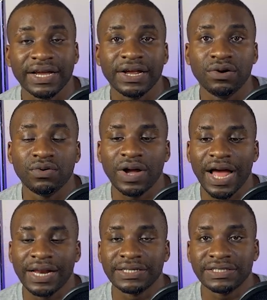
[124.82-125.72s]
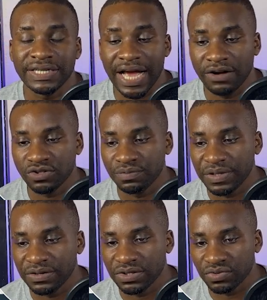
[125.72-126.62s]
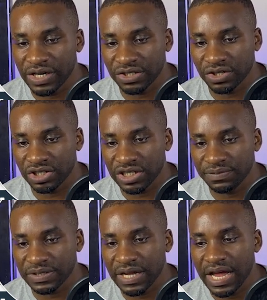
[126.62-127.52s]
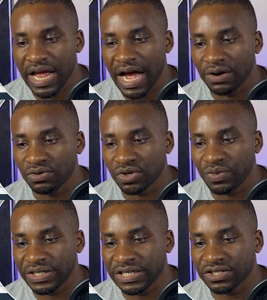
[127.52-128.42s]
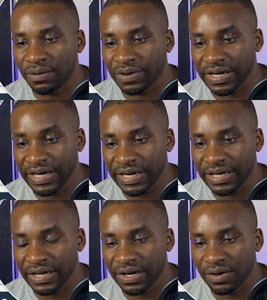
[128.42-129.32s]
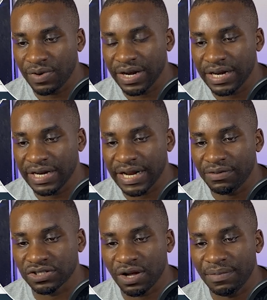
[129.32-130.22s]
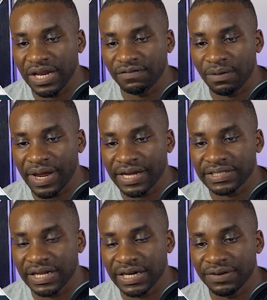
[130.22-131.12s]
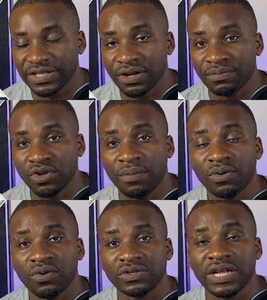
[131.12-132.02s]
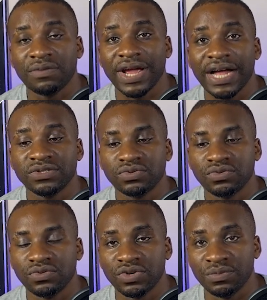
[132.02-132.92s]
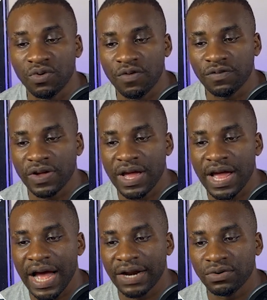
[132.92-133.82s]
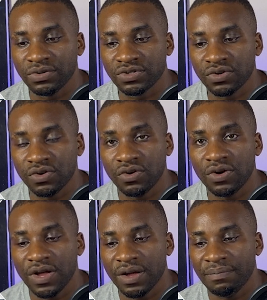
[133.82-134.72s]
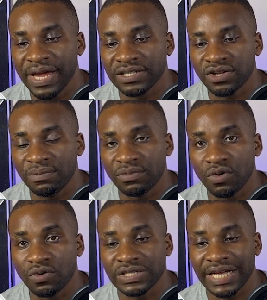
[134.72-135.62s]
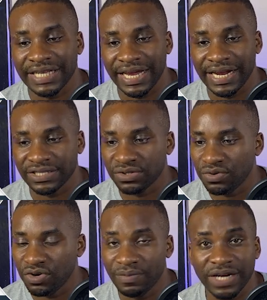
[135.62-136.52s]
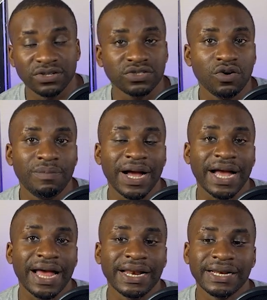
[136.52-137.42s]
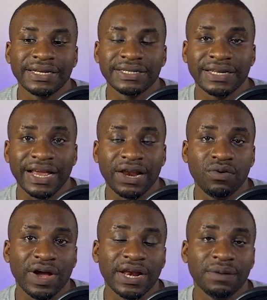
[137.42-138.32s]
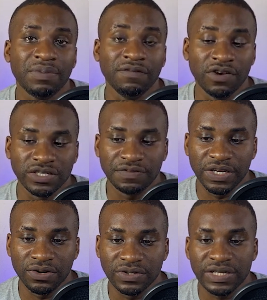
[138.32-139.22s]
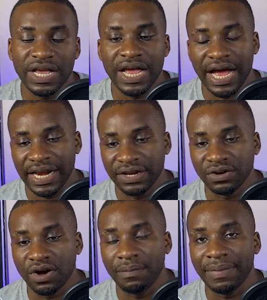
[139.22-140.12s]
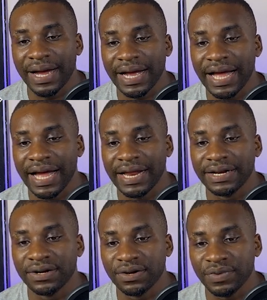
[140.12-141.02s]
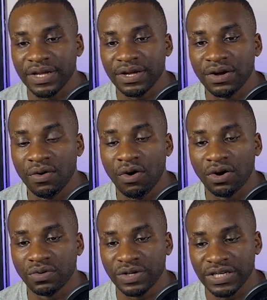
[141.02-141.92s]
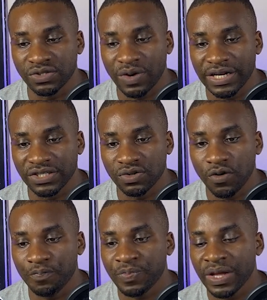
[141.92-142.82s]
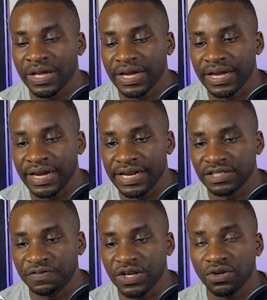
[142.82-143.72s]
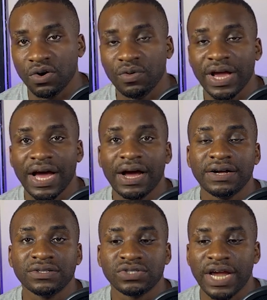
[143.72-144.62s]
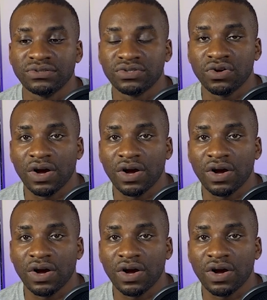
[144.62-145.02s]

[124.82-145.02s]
a look and see how to build these relationships. And also we did some cleaning when the data was coming in from Excel. There were some top rows that we had to remove, and also make some rows as headers. So you might just go back and take a look at the previous videos, and then you come back and we go on with this one. So in this video, we are trying to talk